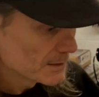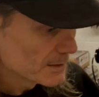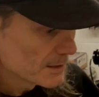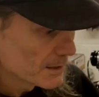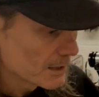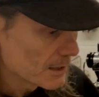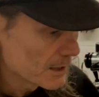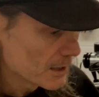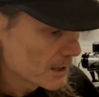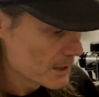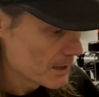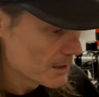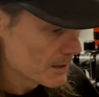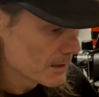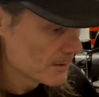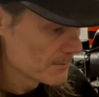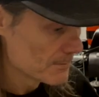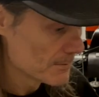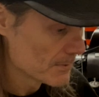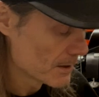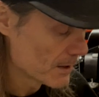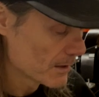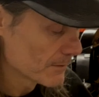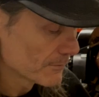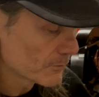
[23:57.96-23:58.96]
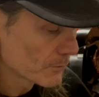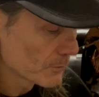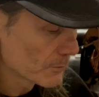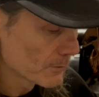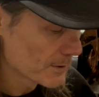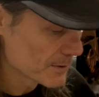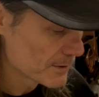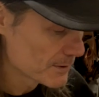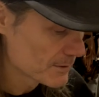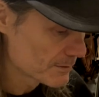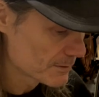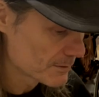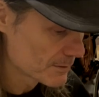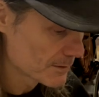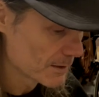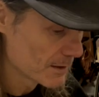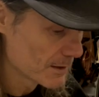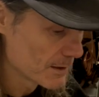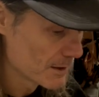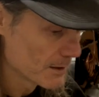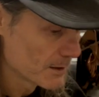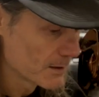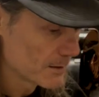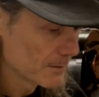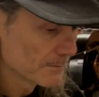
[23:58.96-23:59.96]
I've always, if
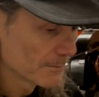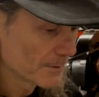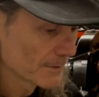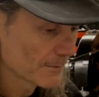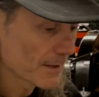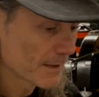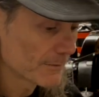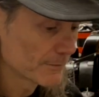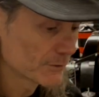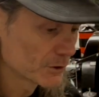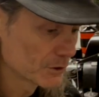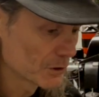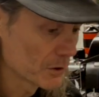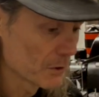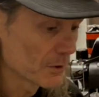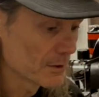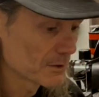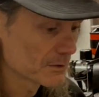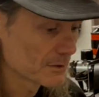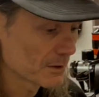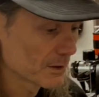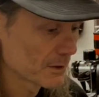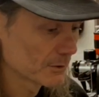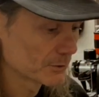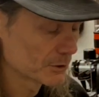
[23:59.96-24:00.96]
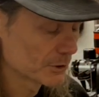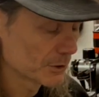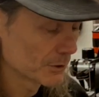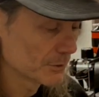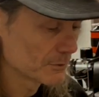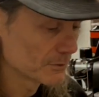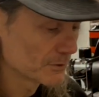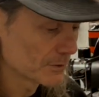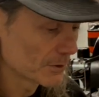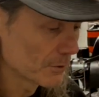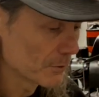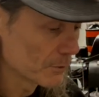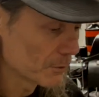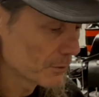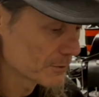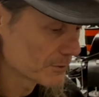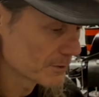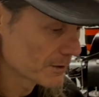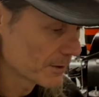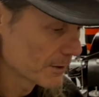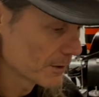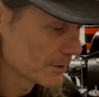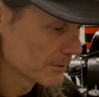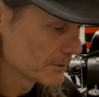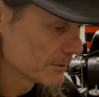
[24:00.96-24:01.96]
I have a choice, I'll choose
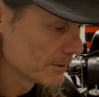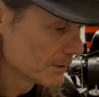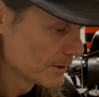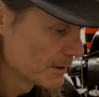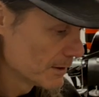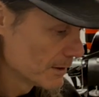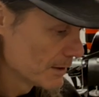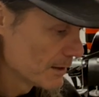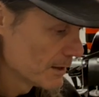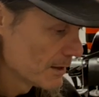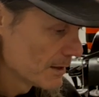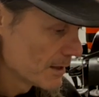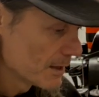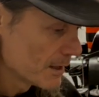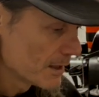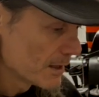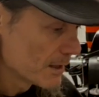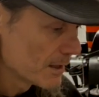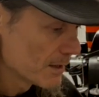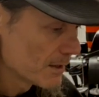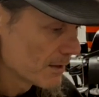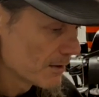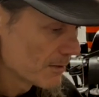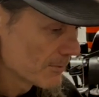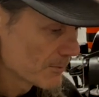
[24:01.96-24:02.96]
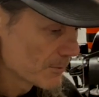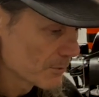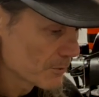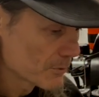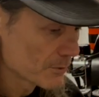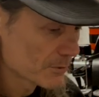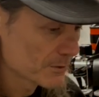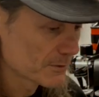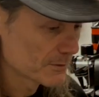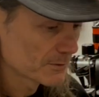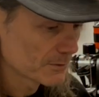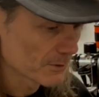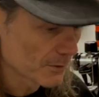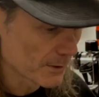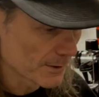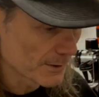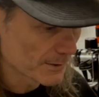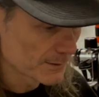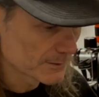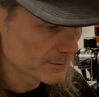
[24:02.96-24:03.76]
Delorto or Solex,